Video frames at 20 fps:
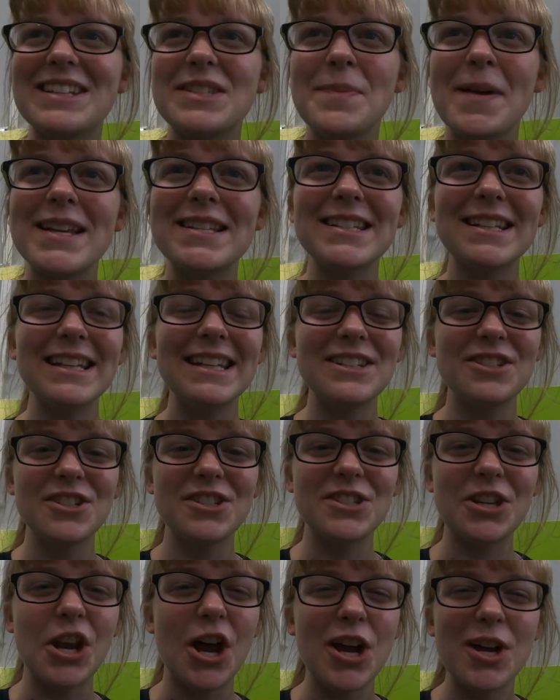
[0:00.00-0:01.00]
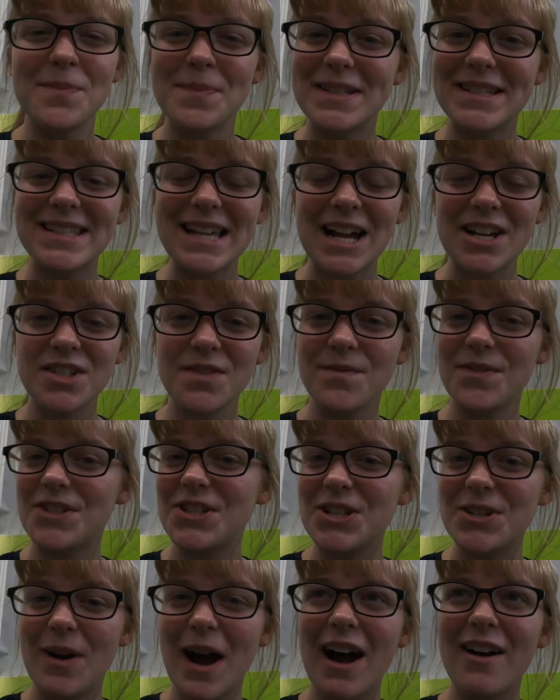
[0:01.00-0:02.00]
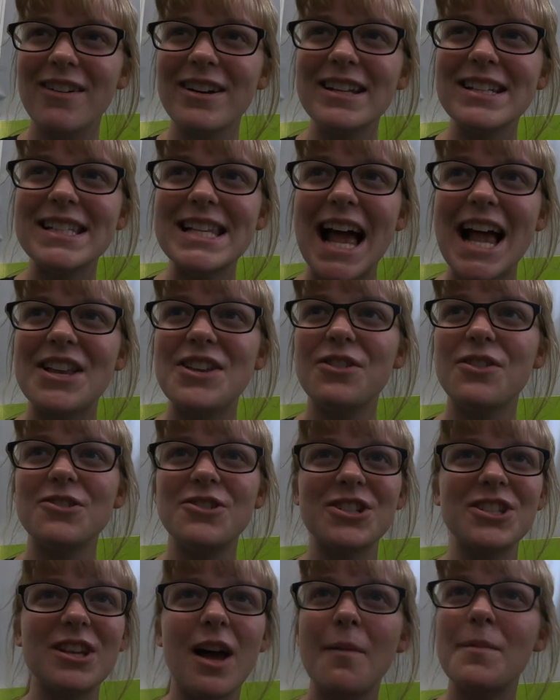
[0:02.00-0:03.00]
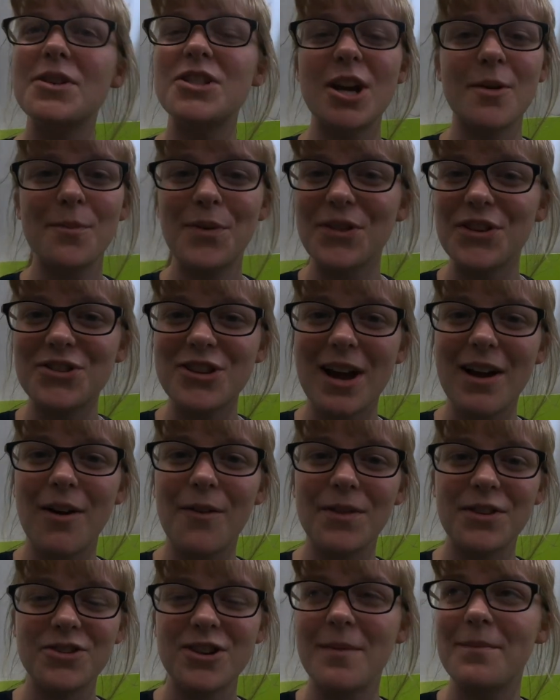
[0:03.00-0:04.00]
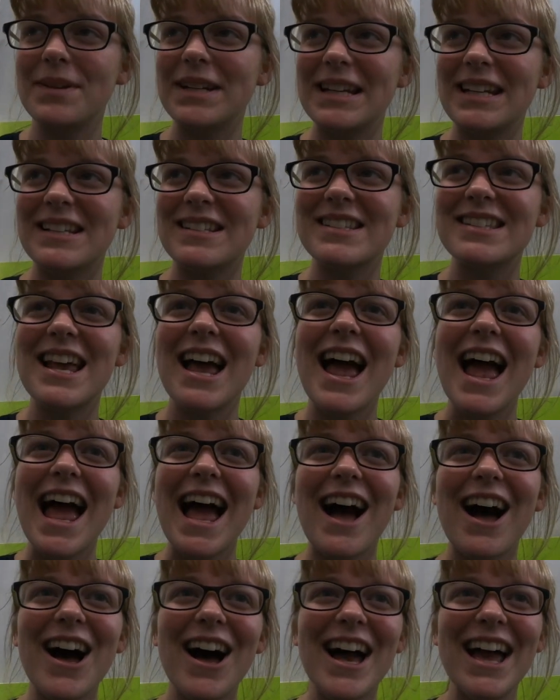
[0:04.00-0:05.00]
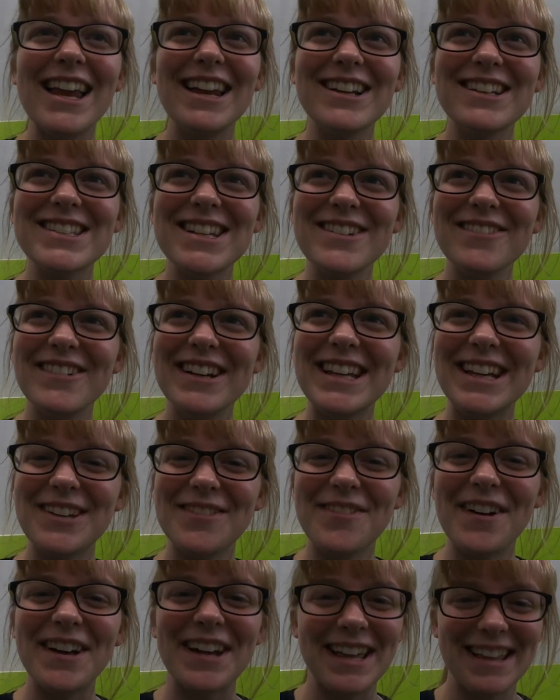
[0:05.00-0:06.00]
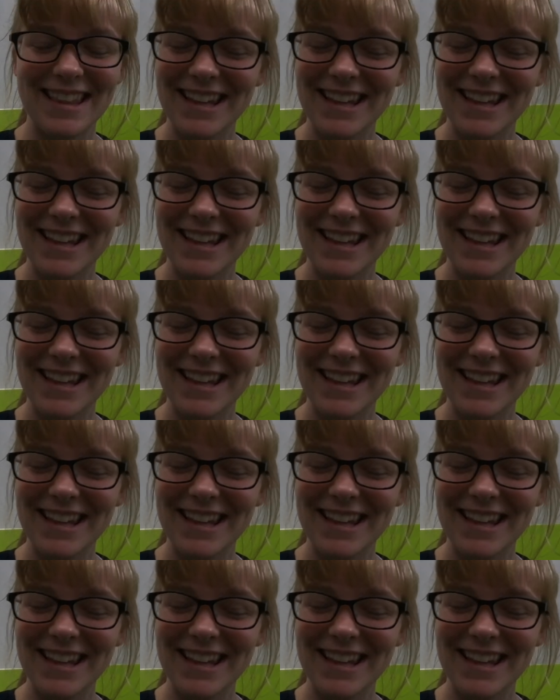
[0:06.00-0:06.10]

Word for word: It's basically just an open session for two hours and you can just come and jump on the, tra on the trampolines. Uh, it looks like really good fun.